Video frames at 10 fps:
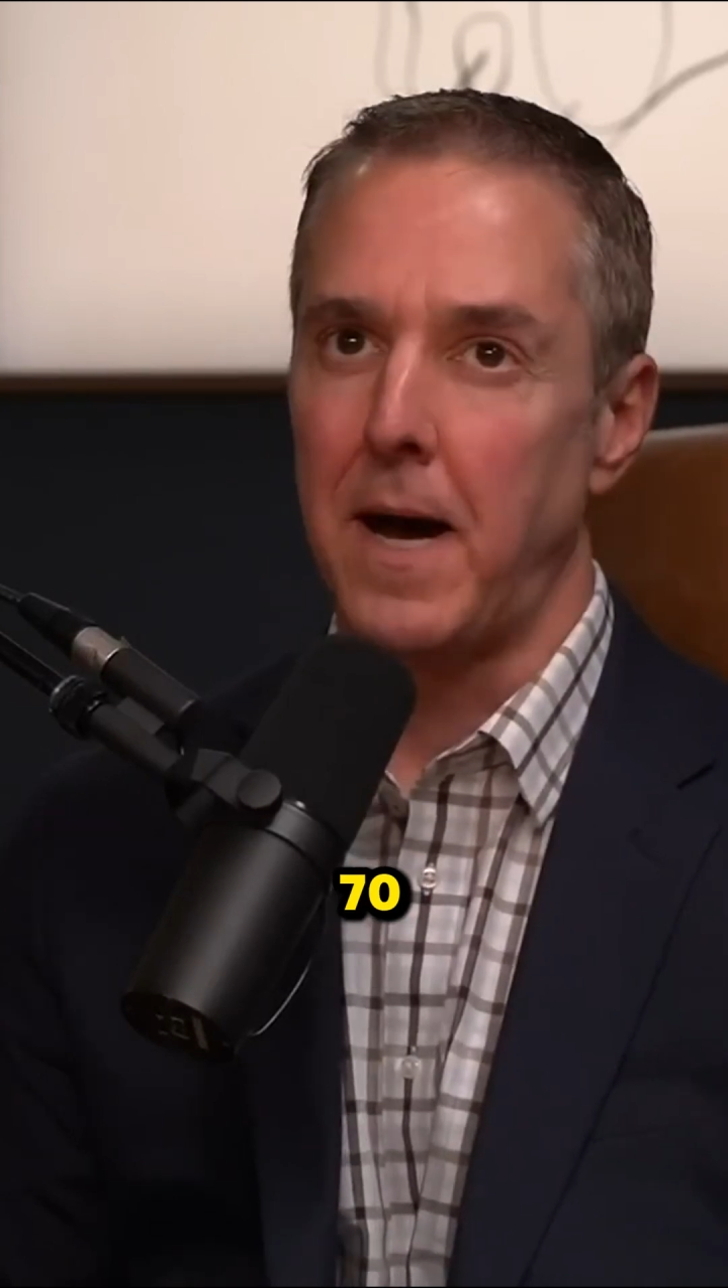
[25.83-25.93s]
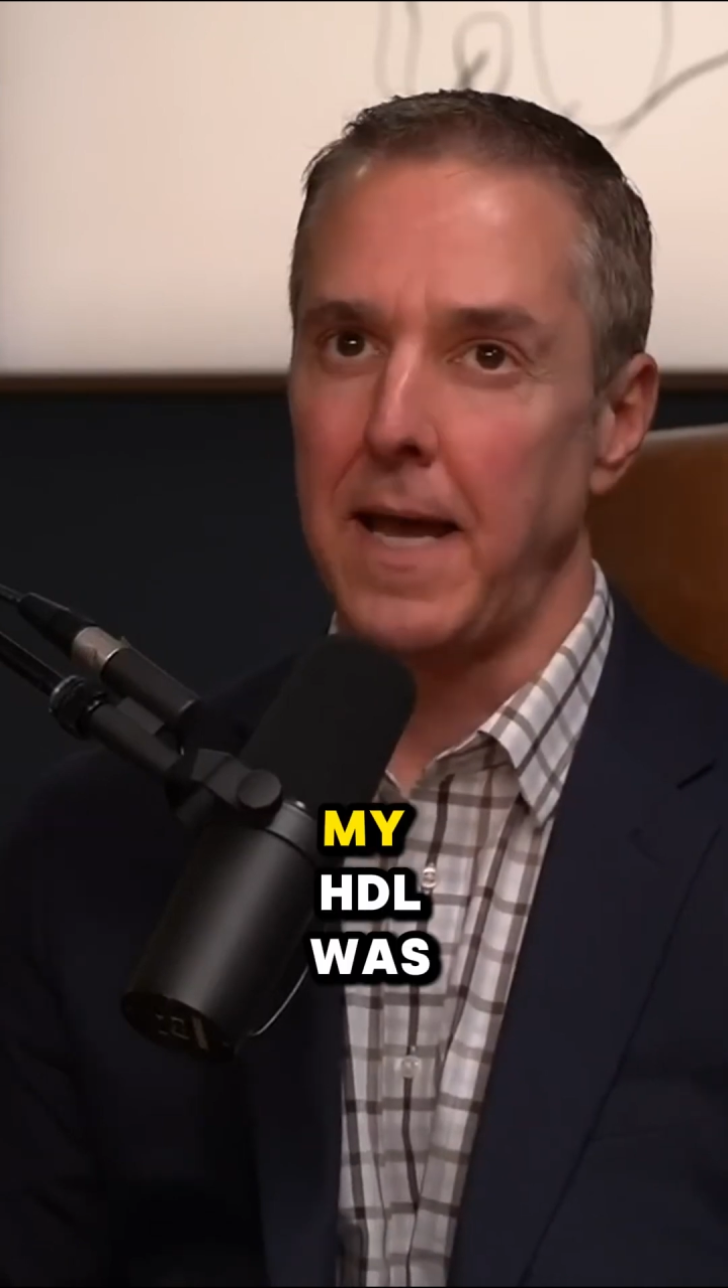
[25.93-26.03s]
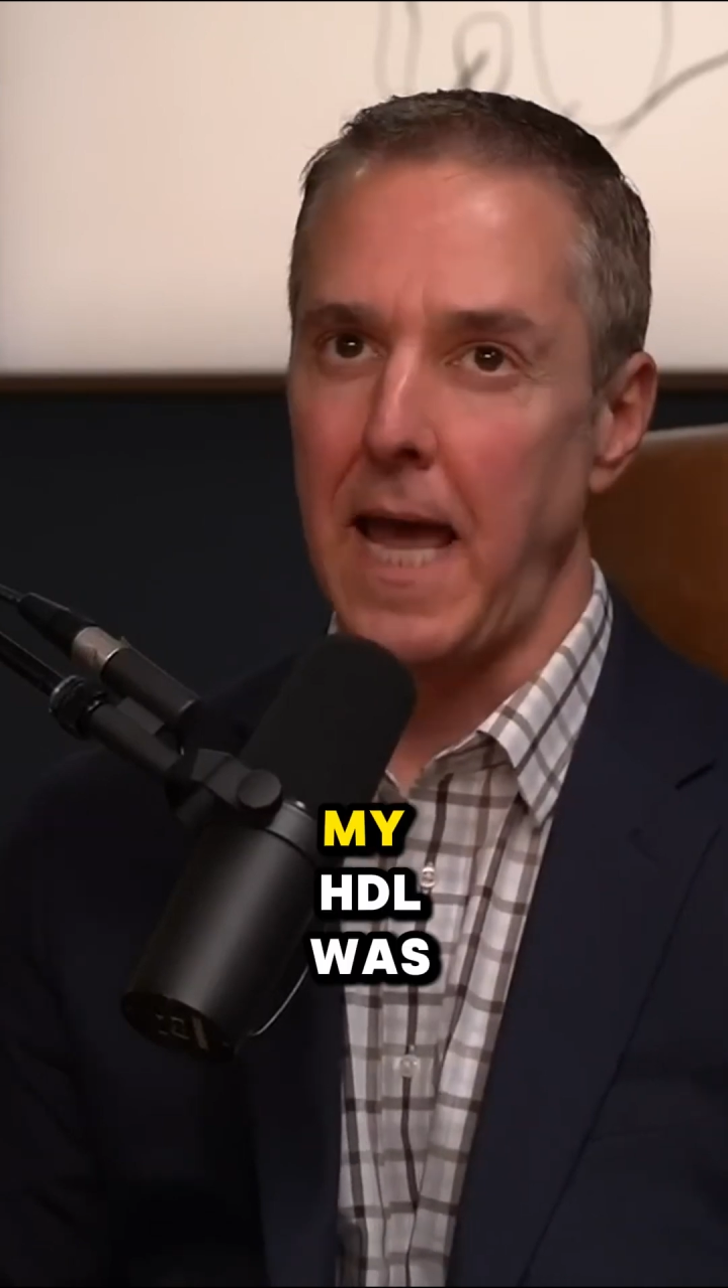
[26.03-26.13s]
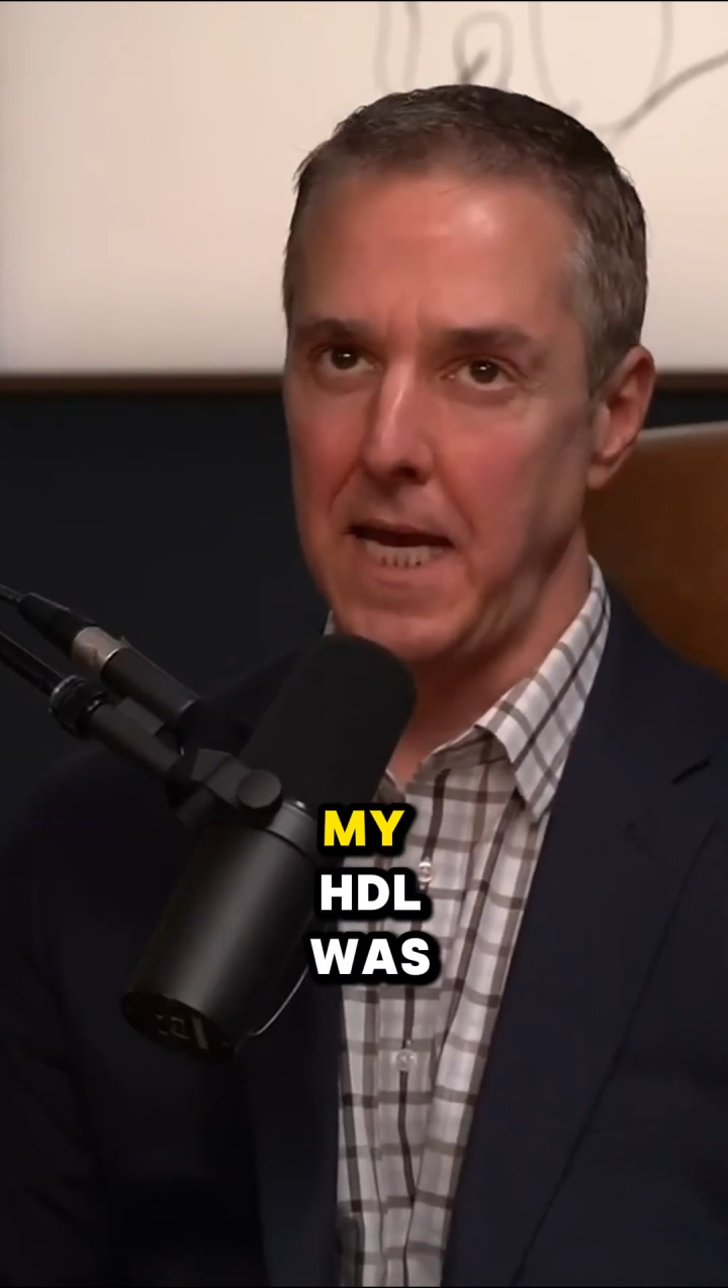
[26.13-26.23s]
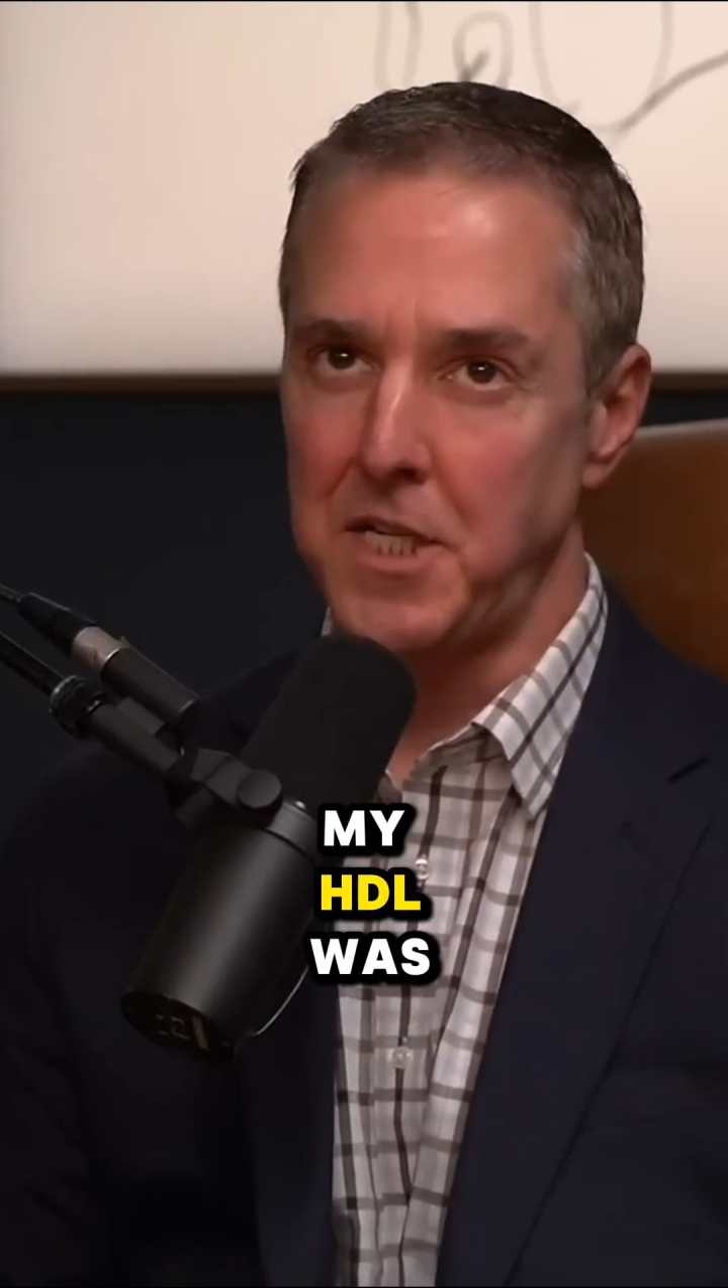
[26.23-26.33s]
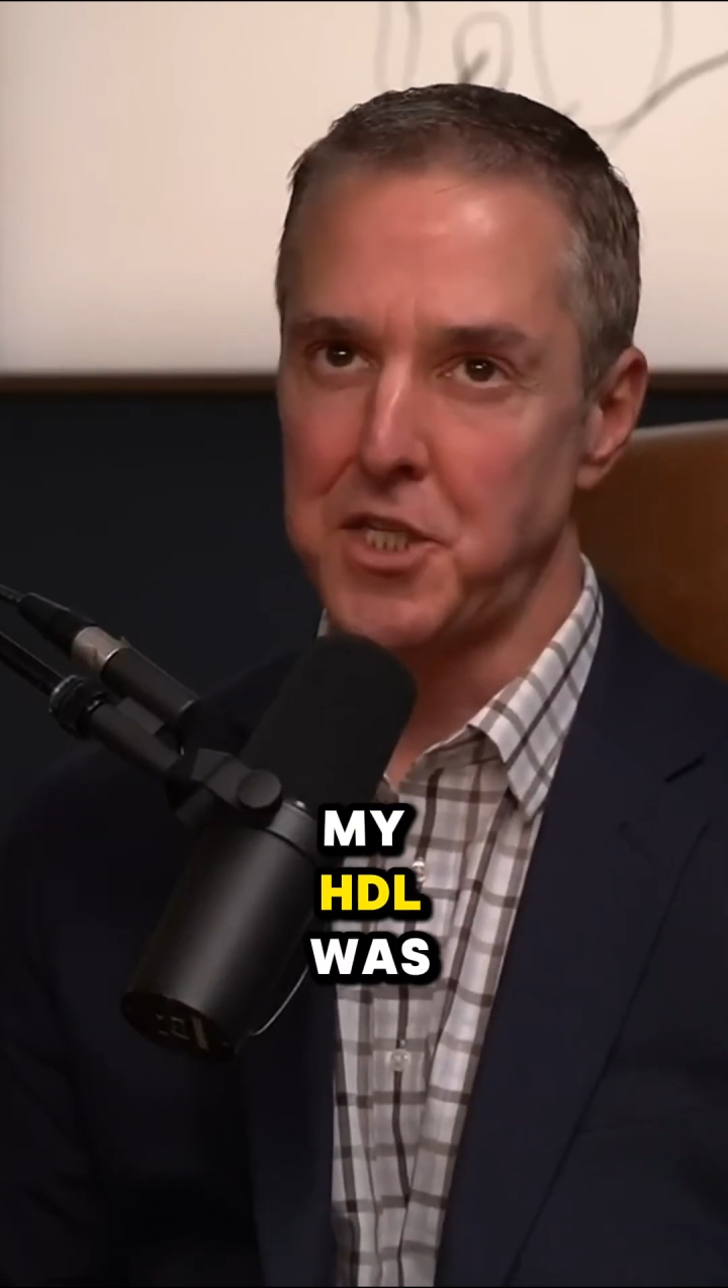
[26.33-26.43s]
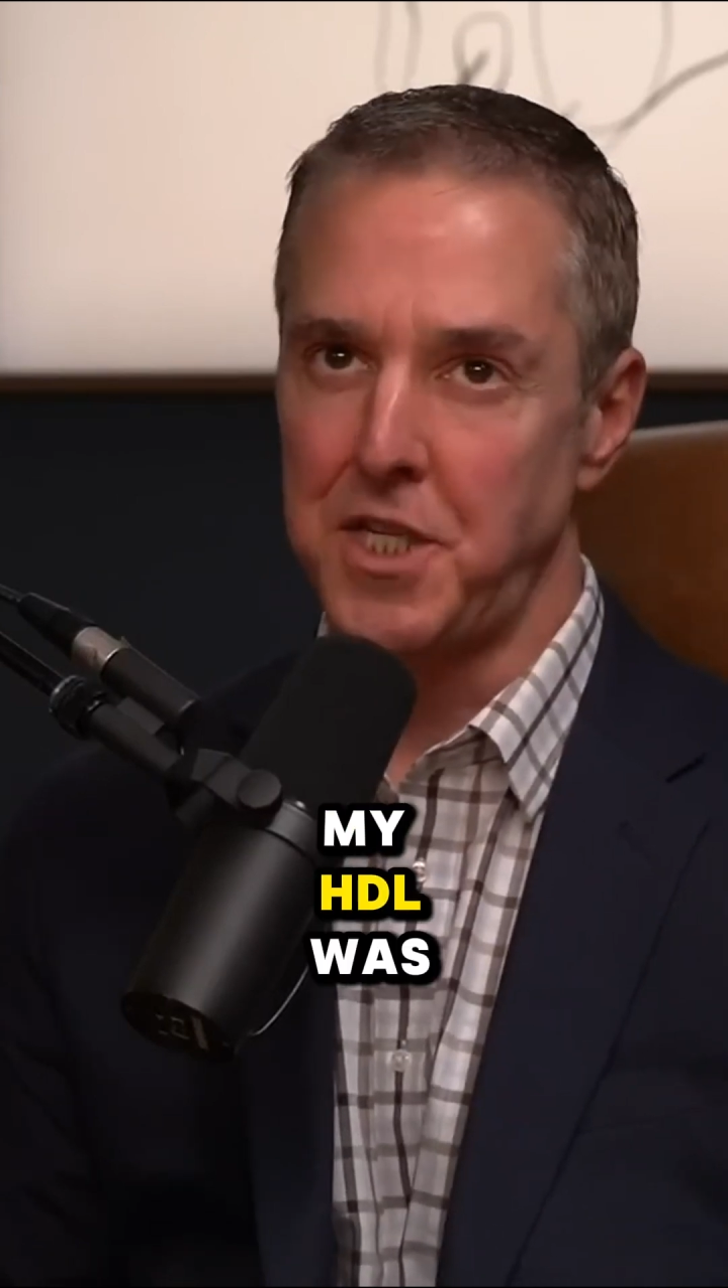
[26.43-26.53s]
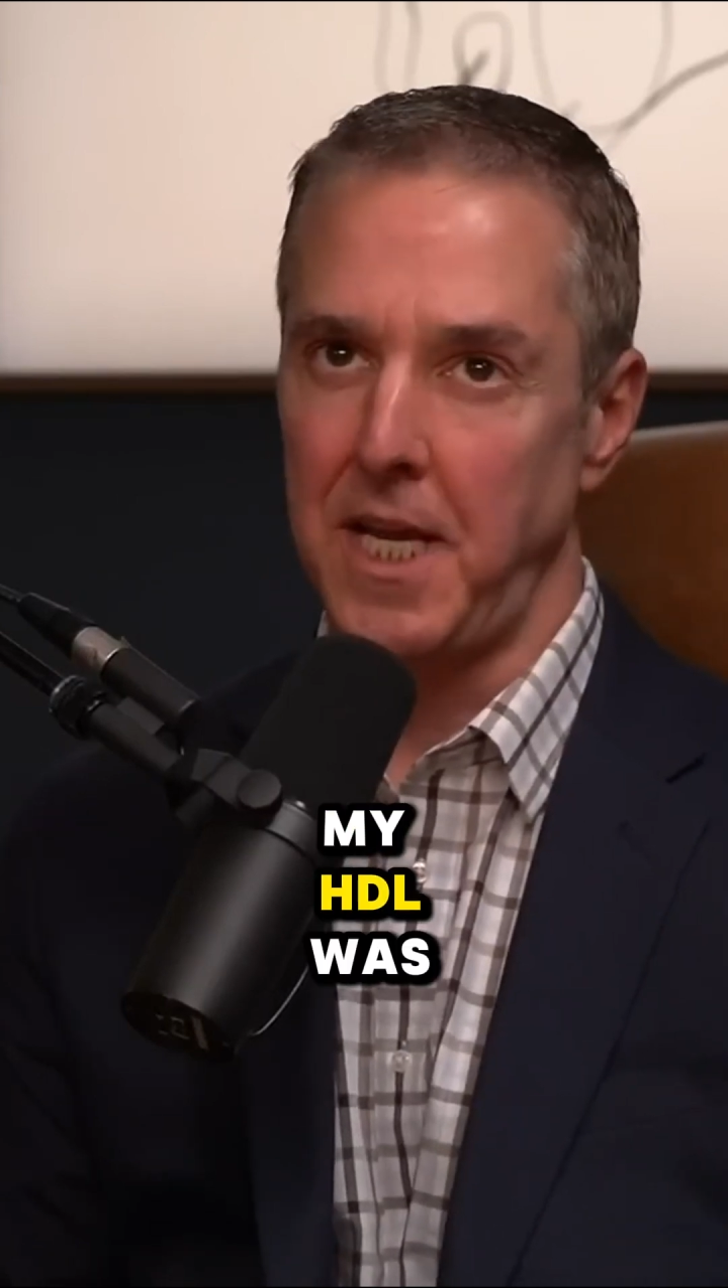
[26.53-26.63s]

My H